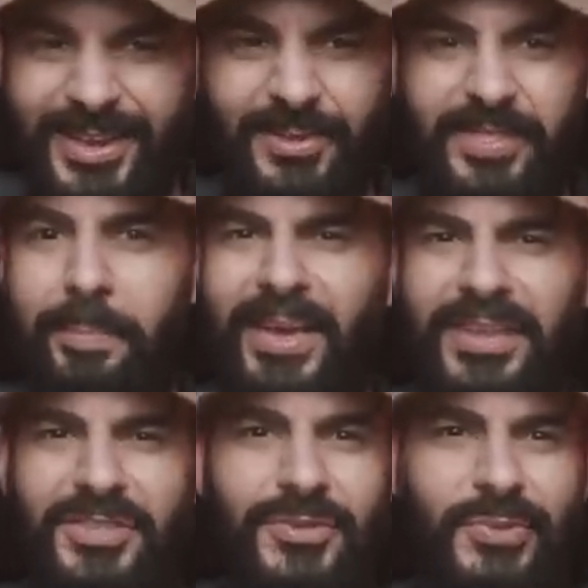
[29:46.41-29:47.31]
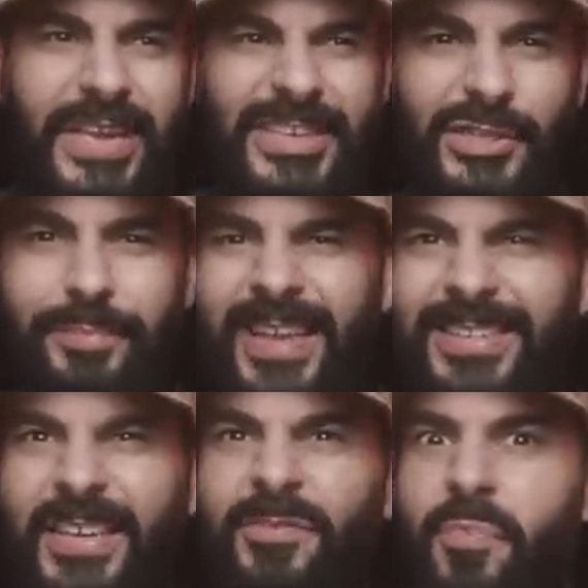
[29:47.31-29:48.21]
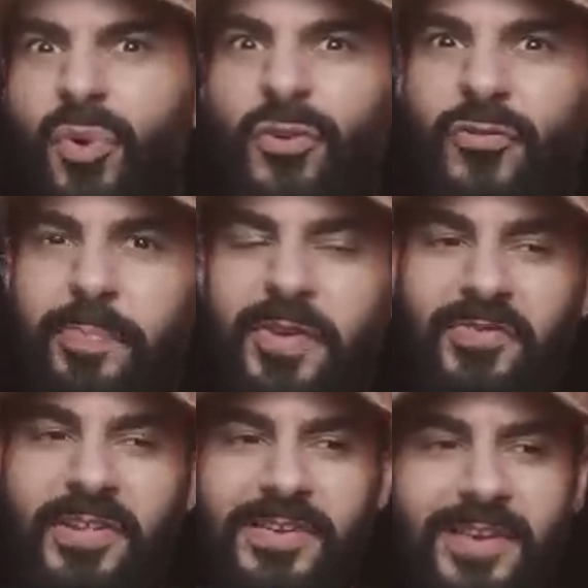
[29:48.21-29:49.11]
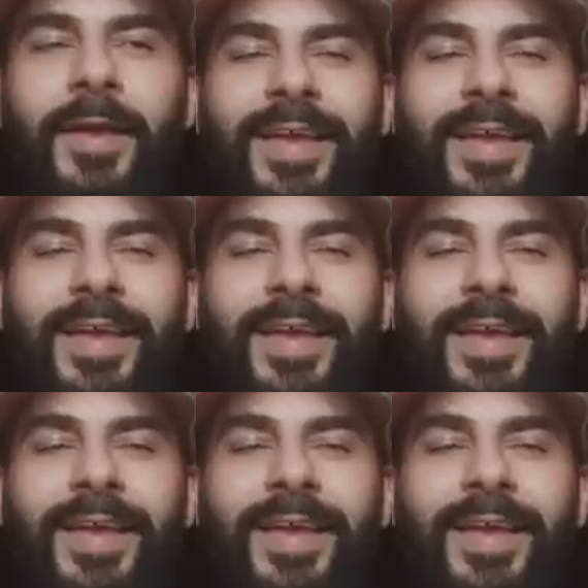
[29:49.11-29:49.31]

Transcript: you know, them being in suits actually makes it even more creepy, really.